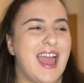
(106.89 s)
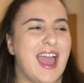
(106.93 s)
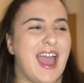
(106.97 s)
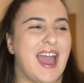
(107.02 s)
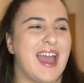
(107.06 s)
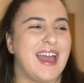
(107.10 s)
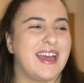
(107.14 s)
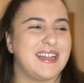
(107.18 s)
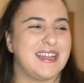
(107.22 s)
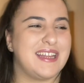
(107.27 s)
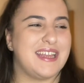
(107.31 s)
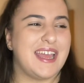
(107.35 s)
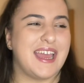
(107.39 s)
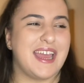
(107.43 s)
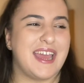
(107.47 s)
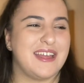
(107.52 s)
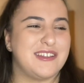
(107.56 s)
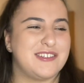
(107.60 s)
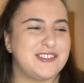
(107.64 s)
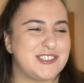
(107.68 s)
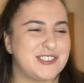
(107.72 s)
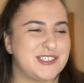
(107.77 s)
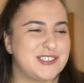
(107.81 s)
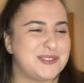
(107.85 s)
And
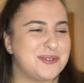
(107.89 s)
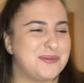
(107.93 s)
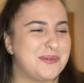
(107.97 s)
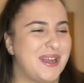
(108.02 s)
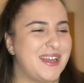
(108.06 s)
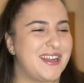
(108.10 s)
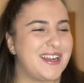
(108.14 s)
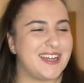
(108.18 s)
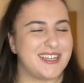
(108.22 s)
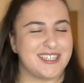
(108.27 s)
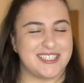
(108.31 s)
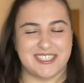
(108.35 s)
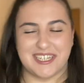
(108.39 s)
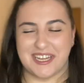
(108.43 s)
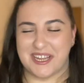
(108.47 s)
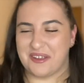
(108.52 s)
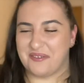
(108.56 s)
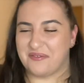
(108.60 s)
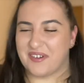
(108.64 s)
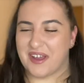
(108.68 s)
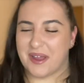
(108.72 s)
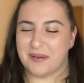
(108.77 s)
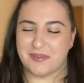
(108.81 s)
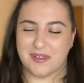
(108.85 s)
yeah, just the way that
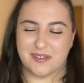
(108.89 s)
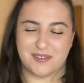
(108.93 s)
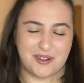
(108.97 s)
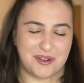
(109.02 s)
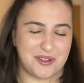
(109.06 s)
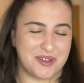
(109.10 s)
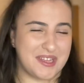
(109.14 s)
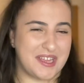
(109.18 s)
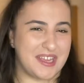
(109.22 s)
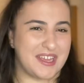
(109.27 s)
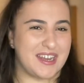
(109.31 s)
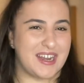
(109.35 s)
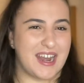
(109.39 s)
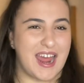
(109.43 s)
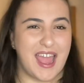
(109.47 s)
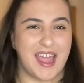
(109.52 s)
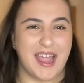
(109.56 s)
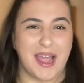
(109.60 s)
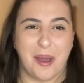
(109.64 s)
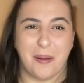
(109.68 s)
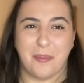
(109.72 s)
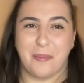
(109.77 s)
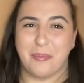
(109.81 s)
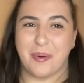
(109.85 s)
Seyi Vibez is looking
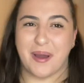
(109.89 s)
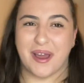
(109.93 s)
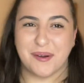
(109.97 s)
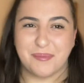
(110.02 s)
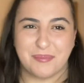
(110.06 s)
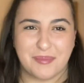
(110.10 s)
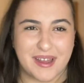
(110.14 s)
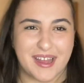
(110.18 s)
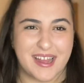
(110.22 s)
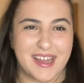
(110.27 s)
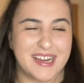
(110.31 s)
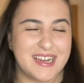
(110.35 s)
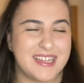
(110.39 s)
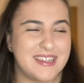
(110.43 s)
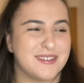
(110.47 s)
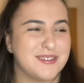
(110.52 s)
like a bad man.